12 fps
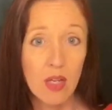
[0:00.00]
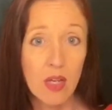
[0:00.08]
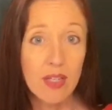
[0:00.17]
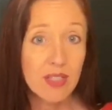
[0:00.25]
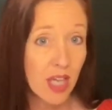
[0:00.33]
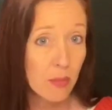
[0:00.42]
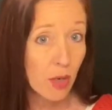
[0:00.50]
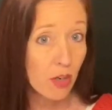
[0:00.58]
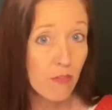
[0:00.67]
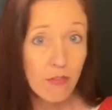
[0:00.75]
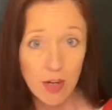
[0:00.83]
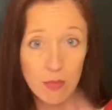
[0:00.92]
A sidebar
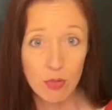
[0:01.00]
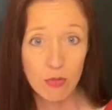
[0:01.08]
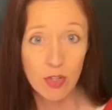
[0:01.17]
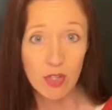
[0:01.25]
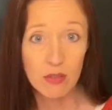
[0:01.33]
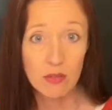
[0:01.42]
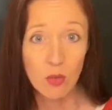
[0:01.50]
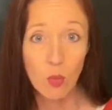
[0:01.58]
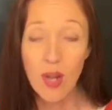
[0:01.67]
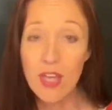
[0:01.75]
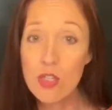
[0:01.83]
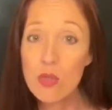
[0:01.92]
in fireproofing. When
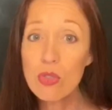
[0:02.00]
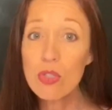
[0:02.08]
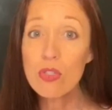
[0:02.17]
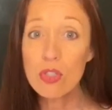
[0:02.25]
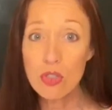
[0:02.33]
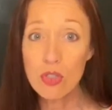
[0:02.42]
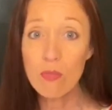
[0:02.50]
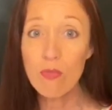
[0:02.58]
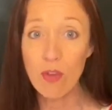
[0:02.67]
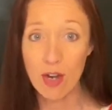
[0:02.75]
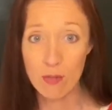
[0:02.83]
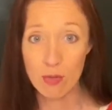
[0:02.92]
I use the term
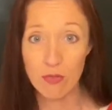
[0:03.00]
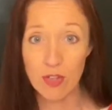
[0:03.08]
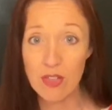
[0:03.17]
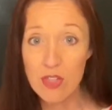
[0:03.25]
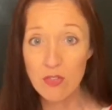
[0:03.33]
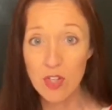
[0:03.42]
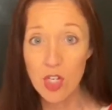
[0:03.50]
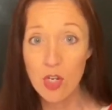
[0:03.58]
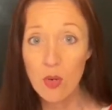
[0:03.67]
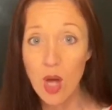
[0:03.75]
fireproofing in this video,